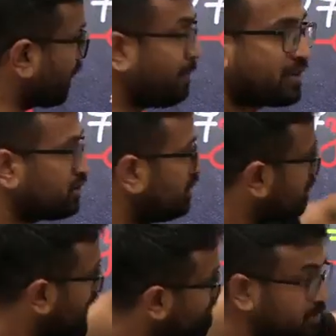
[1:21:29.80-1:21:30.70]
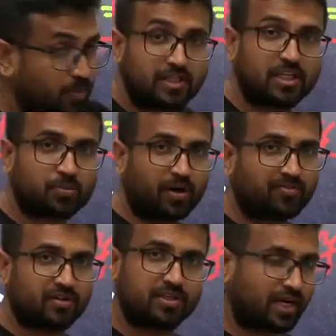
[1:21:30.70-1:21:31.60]
come back to this. Let me explain this part
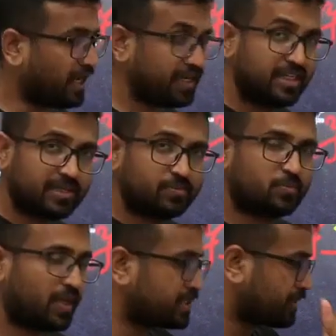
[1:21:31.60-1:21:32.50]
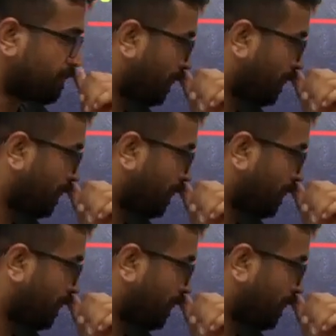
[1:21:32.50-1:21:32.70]
first, right? I need some space.